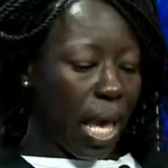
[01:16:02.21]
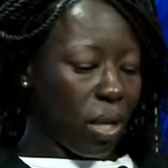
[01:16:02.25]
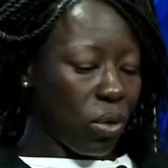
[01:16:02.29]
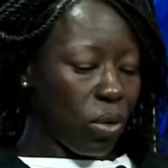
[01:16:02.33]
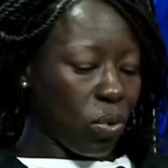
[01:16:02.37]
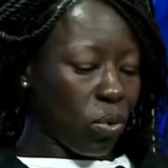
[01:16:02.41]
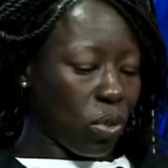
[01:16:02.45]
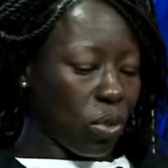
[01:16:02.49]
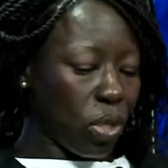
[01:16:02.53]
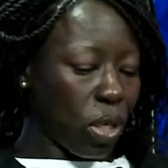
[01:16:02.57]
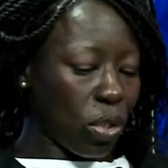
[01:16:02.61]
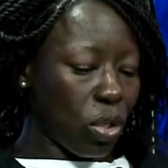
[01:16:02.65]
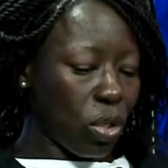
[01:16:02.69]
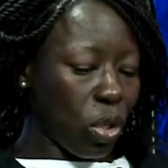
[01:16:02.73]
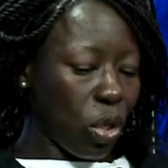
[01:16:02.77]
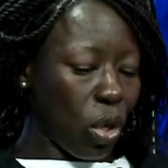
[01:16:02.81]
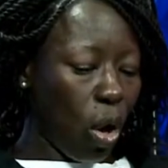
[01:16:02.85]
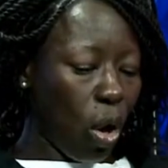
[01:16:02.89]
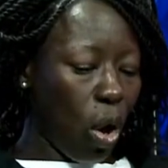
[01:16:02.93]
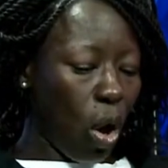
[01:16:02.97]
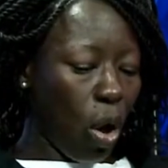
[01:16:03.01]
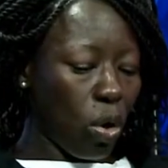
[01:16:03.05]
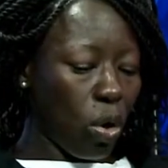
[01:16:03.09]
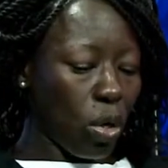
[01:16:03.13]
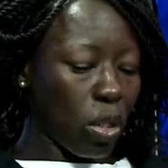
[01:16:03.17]
and also to
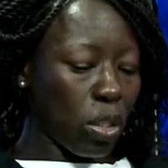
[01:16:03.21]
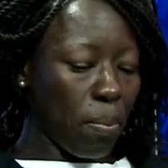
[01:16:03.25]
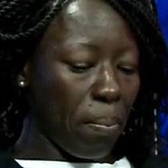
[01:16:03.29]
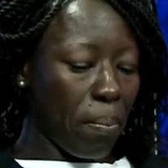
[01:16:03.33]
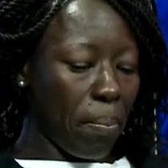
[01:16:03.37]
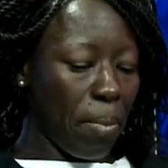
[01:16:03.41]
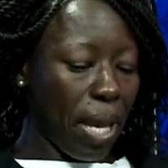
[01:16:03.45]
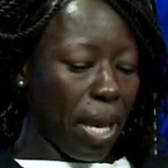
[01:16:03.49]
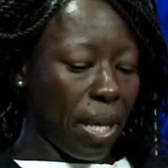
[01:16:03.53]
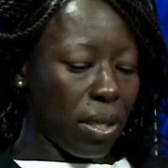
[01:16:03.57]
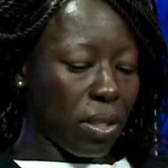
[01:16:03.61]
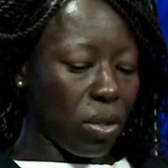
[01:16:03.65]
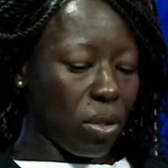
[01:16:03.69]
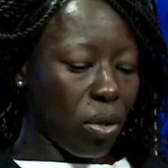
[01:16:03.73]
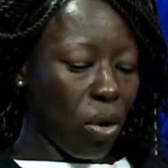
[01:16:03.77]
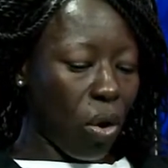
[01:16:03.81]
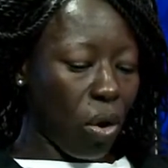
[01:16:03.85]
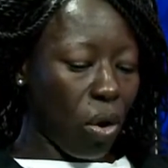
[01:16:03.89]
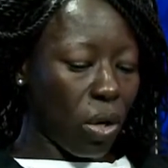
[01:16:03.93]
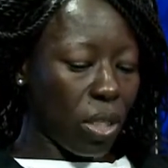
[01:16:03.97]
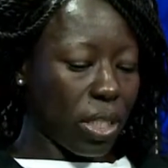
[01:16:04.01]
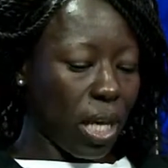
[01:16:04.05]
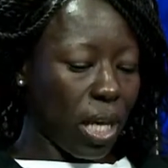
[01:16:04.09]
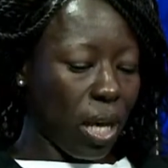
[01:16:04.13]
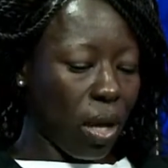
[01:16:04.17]
Cox Met
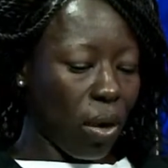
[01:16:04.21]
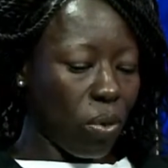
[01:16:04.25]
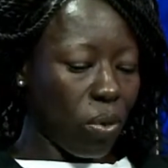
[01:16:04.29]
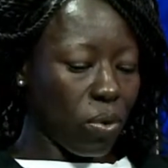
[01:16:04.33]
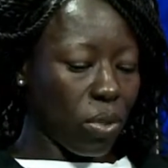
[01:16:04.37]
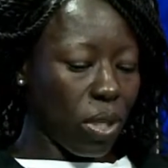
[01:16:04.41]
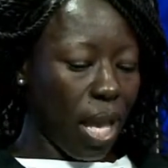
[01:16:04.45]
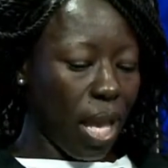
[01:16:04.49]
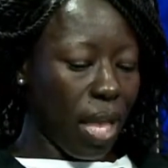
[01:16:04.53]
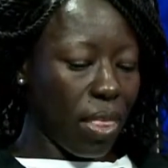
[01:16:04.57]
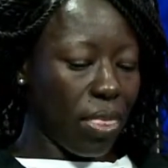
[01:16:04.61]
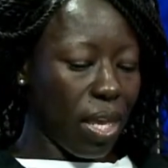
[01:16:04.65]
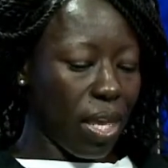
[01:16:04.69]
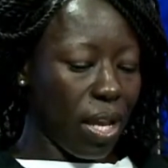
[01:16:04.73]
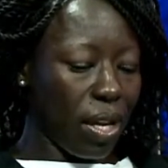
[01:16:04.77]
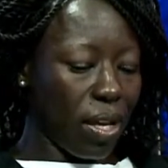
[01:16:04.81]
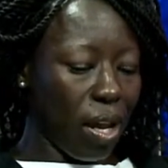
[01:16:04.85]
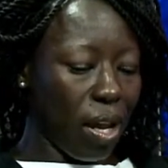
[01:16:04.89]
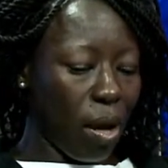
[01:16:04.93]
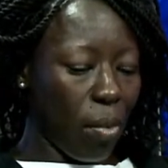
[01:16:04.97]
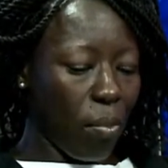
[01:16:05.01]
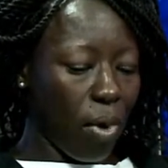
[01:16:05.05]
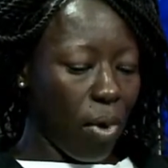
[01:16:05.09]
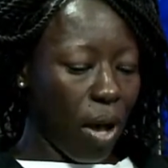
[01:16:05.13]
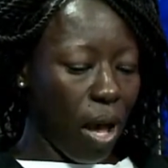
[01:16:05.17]
Cocktails, and
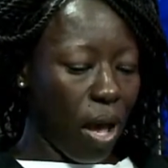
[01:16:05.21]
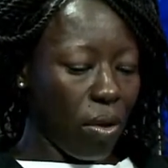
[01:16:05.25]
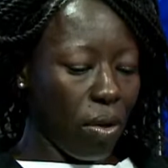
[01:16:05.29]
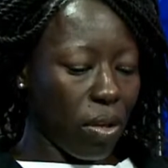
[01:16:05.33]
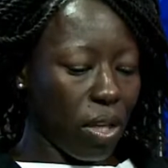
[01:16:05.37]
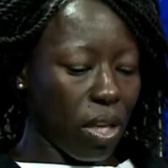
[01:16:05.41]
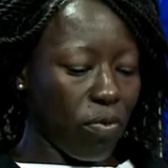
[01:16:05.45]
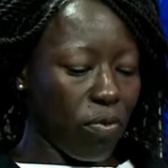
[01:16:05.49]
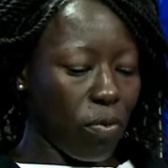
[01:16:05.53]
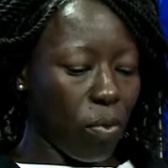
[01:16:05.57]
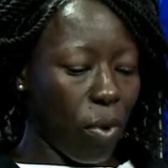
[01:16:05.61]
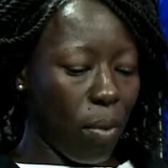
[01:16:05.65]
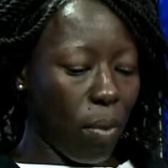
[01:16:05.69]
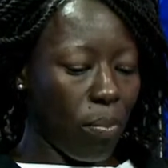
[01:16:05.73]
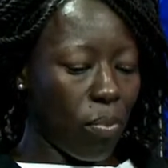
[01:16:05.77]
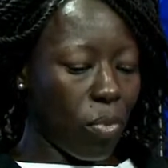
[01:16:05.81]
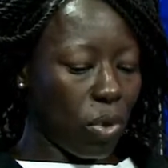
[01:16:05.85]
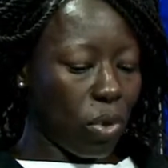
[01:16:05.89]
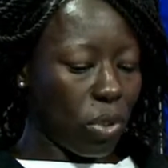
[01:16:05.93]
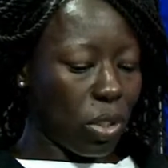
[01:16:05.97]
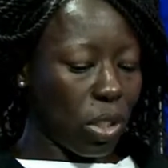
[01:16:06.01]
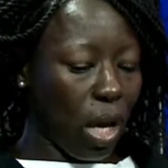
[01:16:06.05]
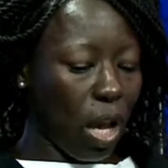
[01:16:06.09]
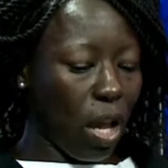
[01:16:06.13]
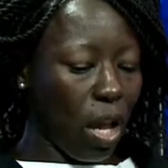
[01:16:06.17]
their number I'll give one
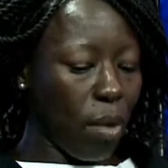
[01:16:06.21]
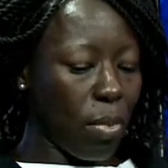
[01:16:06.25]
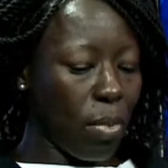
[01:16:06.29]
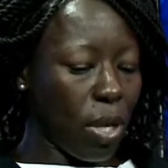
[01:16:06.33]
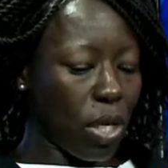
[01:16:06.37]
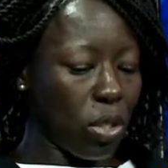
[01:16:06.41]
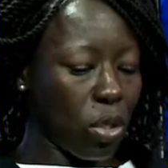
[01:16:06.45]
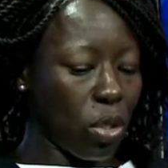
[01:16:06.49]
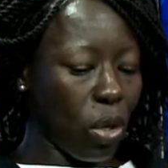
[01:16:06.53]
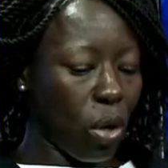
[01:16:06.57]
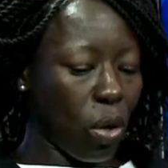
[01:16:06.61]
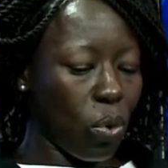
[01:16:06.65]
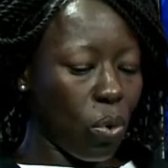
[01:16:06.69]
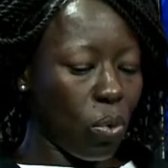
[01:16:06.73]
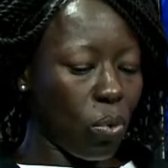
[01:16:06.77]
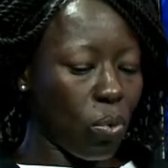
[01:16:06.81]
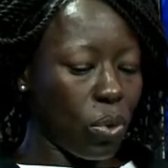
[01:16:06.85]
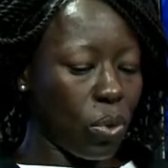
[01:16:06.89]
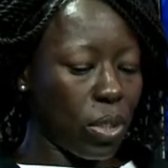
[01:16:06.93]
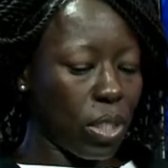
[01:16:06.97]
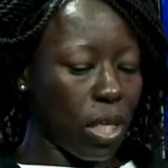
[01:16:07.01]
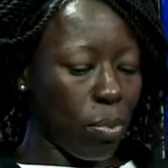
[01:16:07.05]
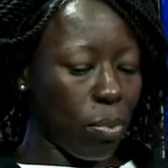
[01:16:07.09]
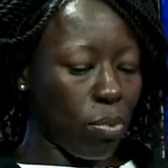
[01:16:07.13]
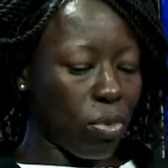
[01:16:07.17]
more time is
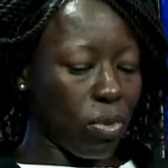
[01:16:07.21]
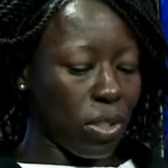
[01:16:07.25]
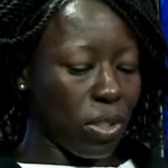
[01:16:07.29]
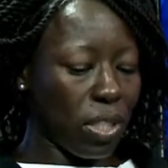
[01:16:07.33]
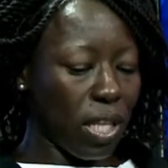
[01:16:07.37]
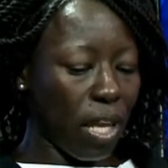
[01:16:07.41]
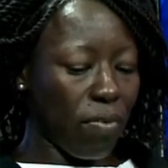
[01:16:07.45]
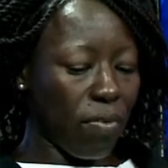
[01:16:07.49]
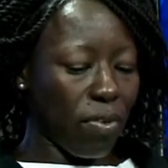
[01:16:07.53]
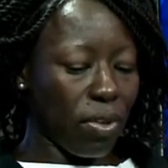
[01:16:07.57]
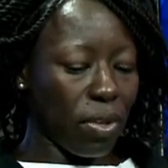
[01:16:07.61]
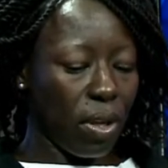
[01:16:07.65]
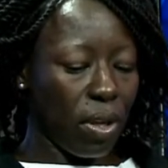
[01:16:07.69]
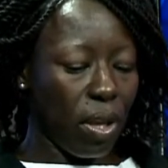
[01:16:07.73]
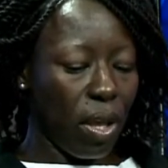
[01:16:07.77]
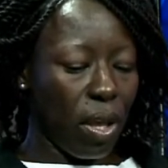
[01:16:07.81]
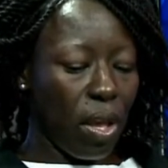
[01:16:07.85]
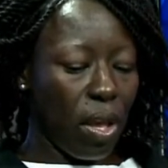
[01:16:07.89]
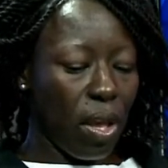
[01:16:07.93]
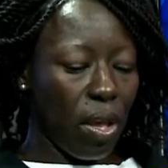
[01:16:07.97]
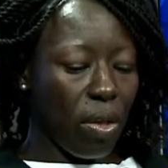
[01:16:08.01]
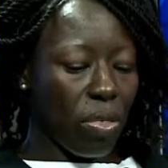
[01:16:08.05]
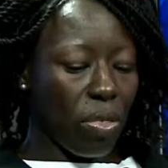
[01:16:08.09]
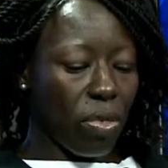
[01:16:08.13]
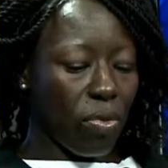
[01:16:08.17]
077
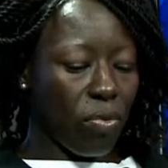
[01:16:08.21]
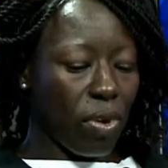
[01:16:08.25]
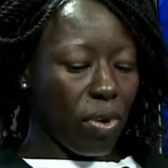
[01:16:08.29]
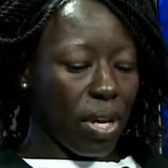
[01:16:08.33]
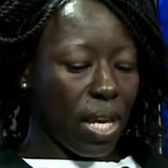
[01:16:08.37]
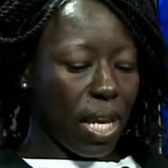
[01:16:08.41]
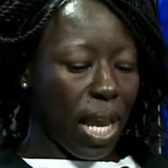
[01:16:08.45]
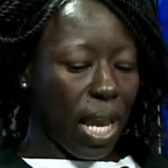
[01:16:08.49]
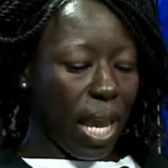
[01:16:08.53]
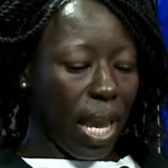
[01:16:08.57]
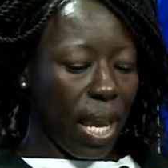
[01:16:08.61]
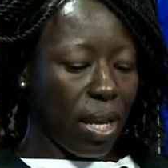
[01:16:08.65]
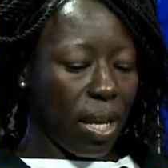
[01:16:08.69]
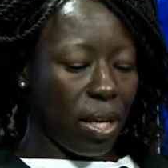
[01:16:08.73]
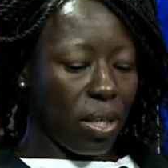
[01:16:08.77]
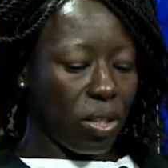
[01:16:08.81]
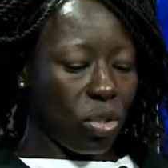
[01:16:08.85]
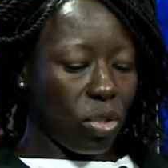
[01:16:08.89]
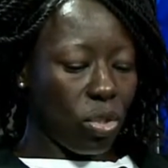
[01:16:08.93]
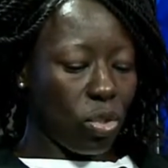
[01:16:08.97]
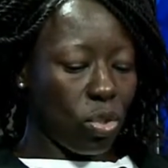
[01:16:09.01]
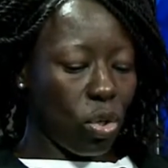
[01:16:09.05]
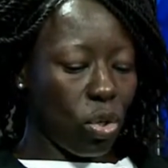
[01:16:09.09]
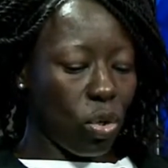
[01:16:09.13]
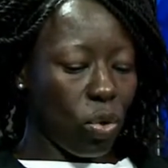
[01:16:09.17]

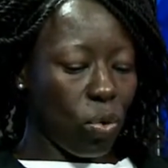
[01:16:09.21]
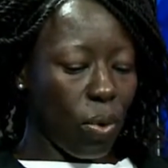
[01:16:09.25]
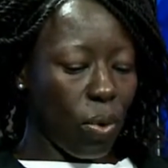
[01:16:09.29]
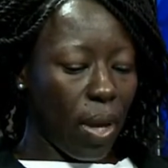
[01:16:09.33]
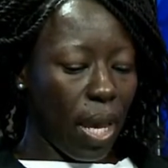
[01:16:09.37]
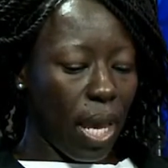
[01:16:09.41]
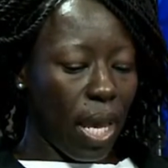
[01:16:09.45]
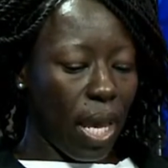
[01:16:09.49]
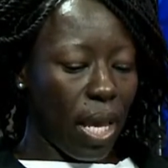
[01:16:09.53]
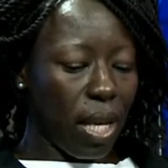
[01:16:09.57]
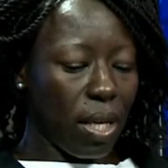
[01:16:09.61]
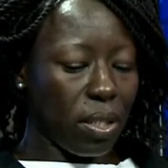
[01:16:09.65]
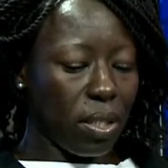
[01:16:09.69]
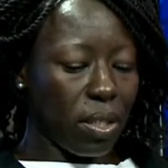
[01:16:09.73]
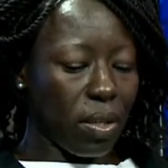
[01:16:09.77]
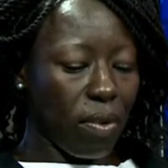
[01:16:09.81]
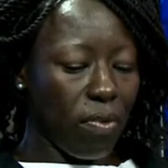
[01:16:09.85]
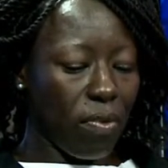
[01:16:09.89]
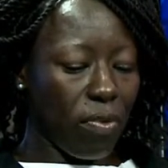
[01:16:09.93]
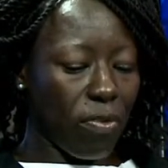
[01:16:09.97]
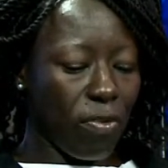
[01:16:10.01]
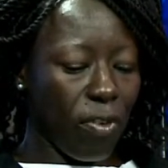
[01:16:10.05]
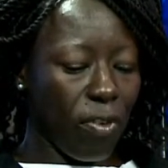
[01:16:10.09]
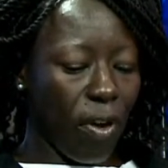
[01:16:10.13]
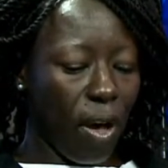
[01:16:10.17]
3828
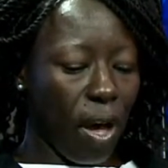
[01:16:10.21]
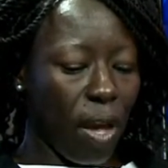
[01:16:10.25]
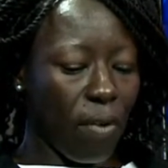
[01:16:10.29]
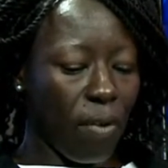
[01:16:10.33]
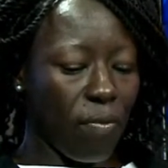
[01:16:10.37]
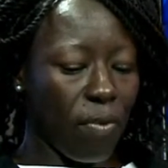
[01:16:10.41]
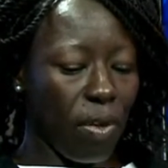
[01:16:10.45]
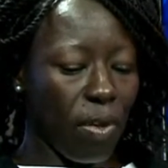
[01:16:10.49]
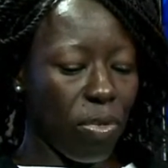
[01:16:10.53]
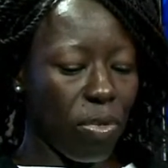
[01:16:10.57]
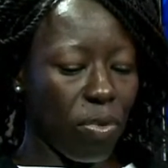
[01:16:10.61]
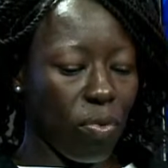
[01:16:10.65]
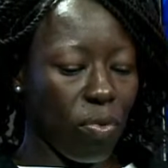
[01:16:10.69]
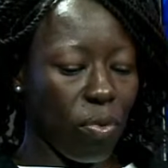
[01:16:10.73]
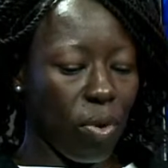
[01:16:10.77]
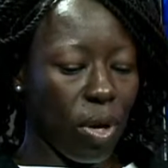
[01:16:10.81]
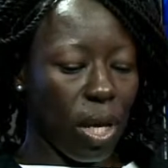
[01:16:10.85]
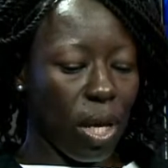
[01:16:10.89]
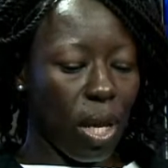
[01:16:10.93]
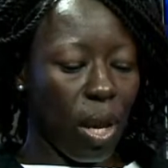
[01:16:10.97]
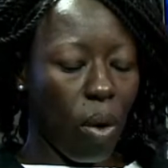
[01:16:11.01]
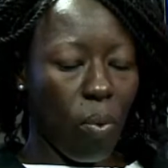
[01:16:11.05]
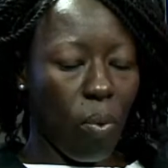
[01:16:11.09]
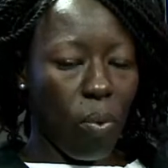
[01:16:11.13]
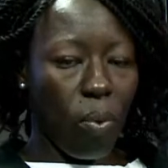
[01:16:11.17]

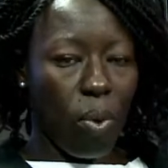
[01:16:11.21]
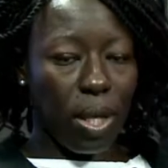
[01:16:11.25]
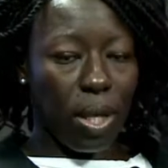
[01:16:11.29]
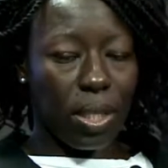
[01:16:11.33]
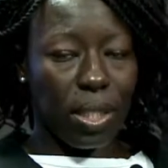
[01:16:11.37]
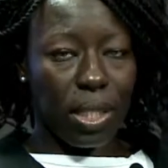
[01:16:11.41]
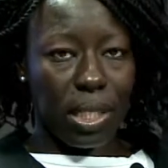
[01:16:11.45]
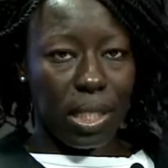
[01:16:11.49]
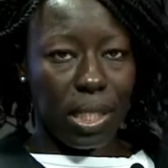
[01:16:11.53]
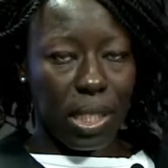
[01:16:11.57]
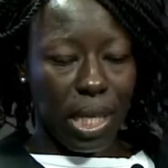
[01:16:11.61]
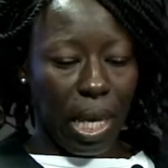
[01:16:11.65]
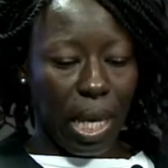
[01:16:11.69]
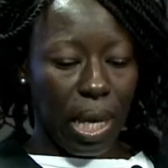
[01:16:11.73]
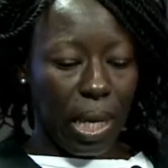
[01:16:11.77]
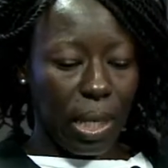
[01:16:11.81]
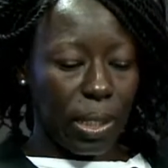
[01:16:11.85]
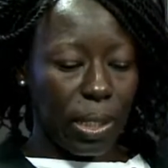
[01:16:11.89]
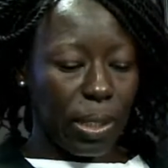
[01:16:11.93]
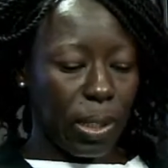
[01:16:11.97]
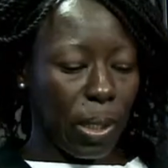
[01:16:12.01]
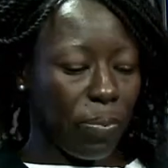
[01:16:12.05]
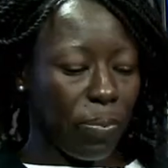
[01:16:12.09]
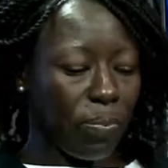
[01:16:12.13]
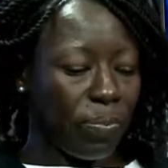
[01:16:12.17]

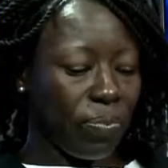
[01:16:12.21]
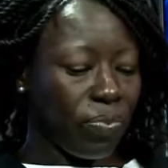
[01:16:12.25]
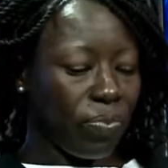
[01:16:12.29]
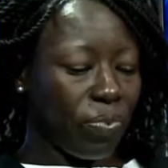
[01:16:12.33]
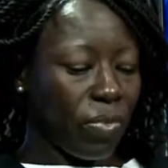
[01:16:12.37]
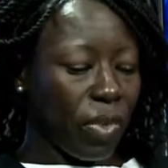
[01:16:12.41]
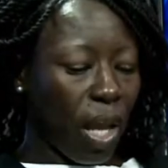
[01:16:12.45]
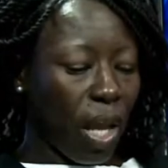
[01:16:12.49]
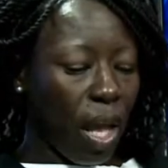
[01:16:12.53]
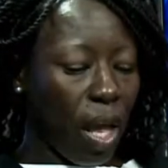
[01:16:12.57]
5316.